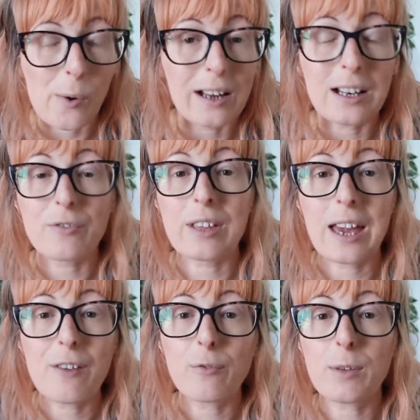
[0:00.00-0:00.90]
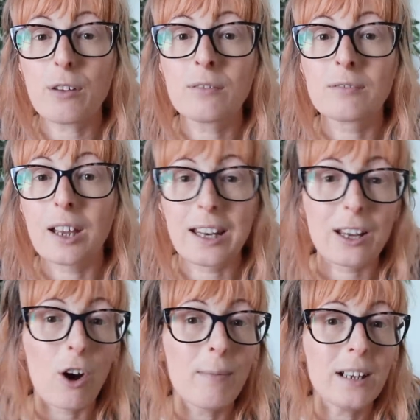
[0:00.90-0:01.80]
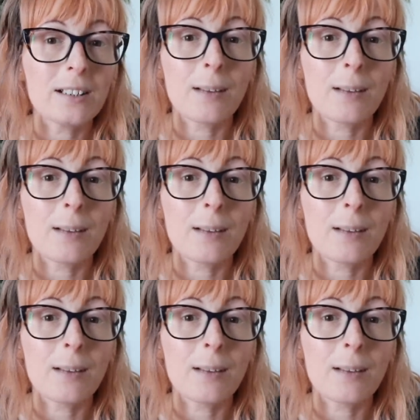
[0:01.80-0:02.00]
I'd love to hear from you in a comment.